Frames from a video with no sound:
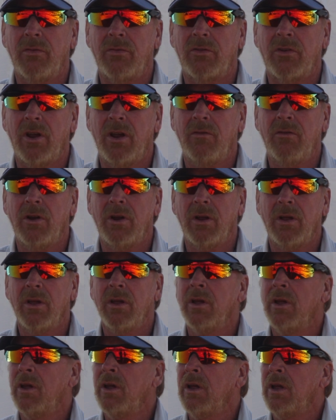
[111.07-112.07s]
saving
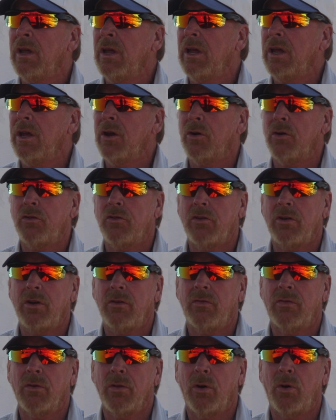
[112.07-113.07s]
energy
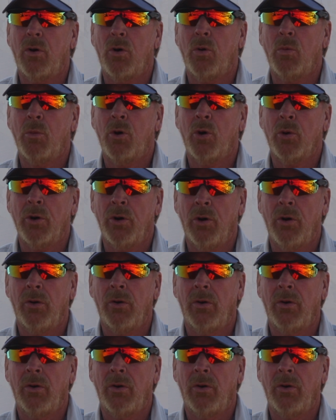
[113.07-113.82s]
for the homeowner.